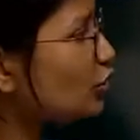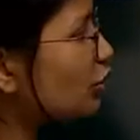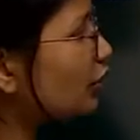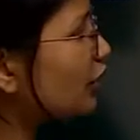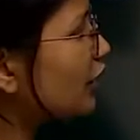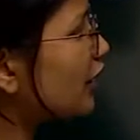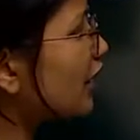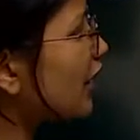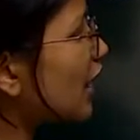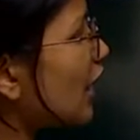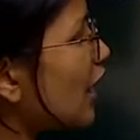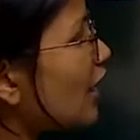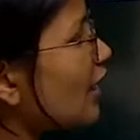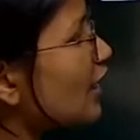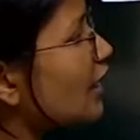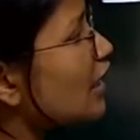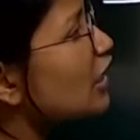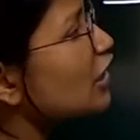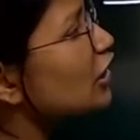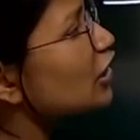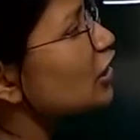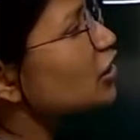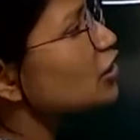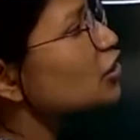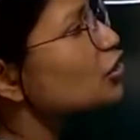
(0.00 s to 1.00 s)
So they
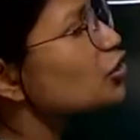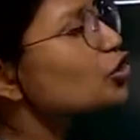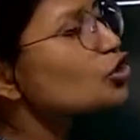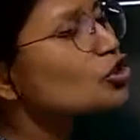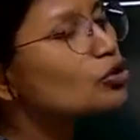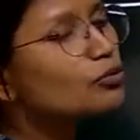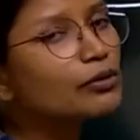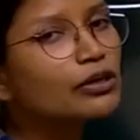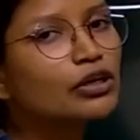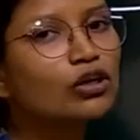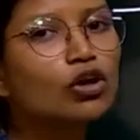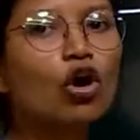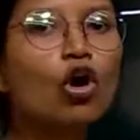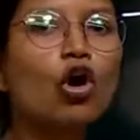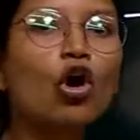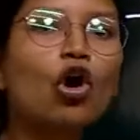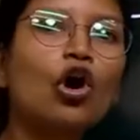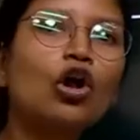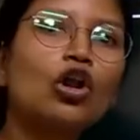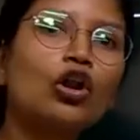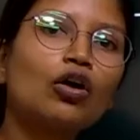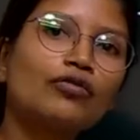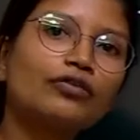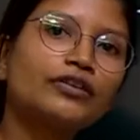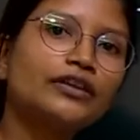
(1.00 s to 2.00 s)
are consuming
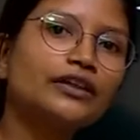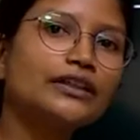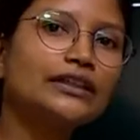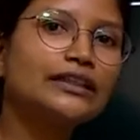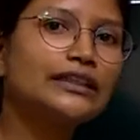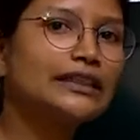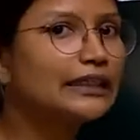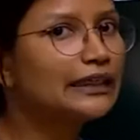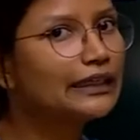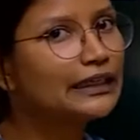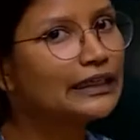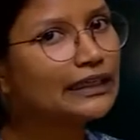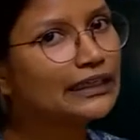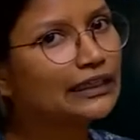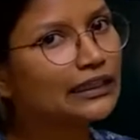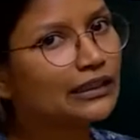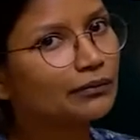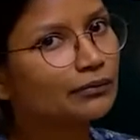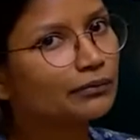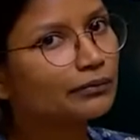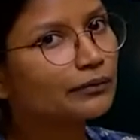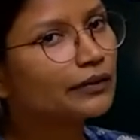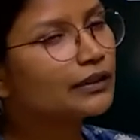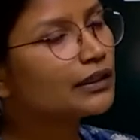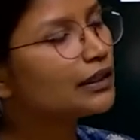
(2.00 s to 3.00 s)
all of the
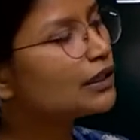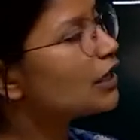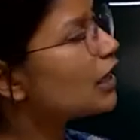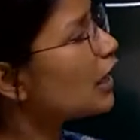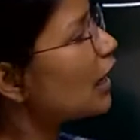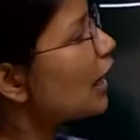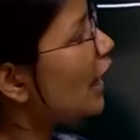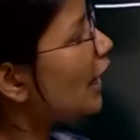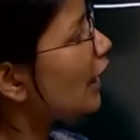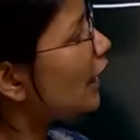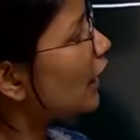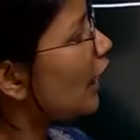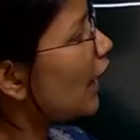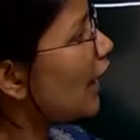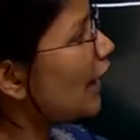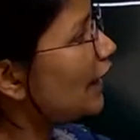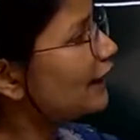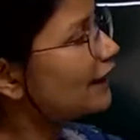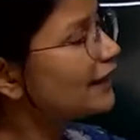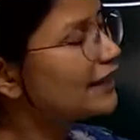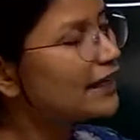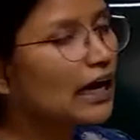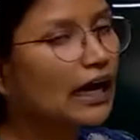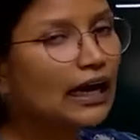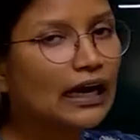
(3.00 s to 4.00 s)
income
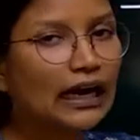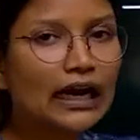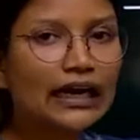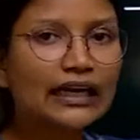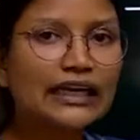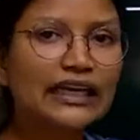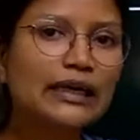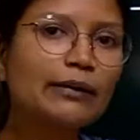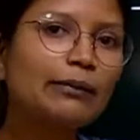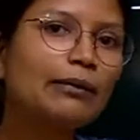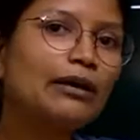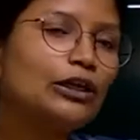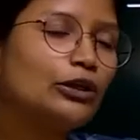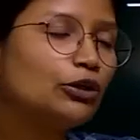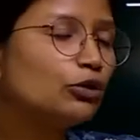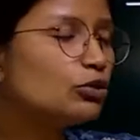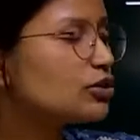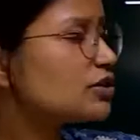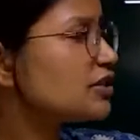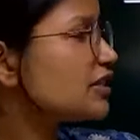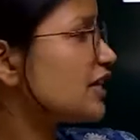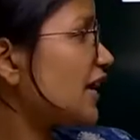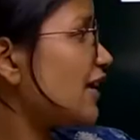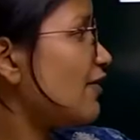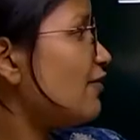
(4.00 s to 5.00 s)
and they are unable
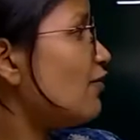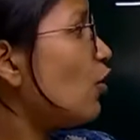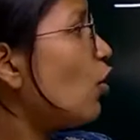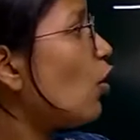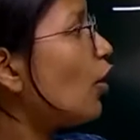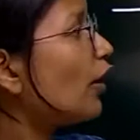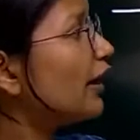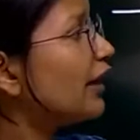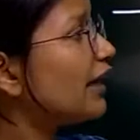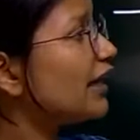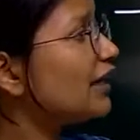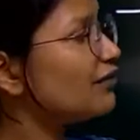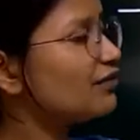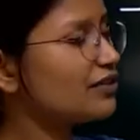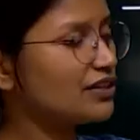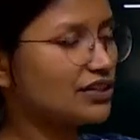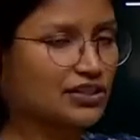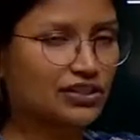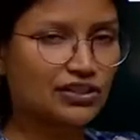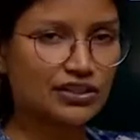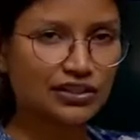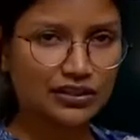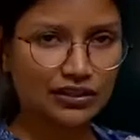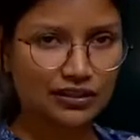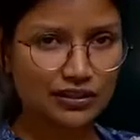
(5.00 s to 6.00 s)
to save or
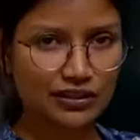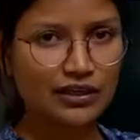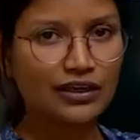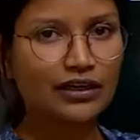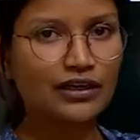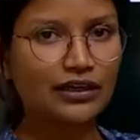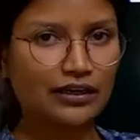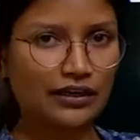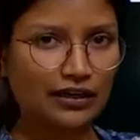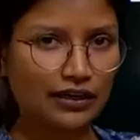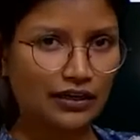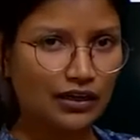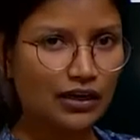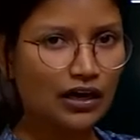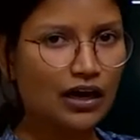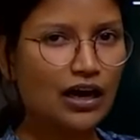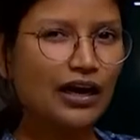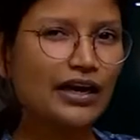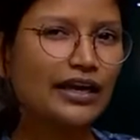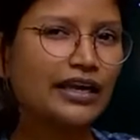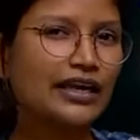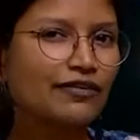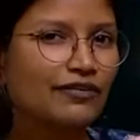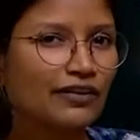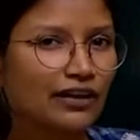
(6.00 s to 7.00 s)
invest
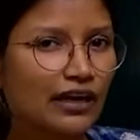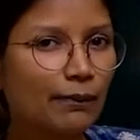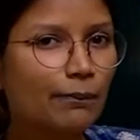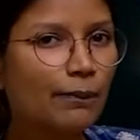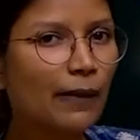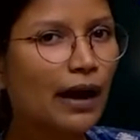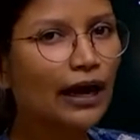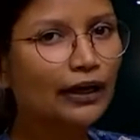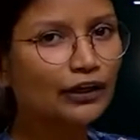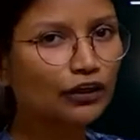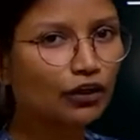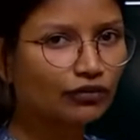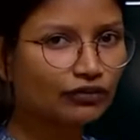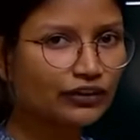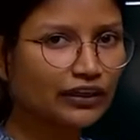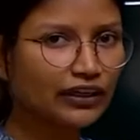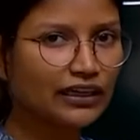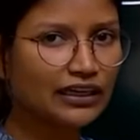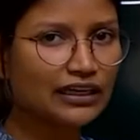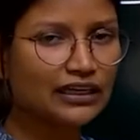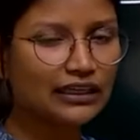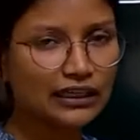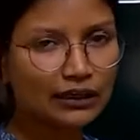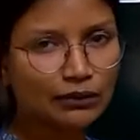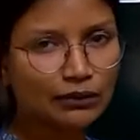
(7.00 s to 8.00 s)
even a part of their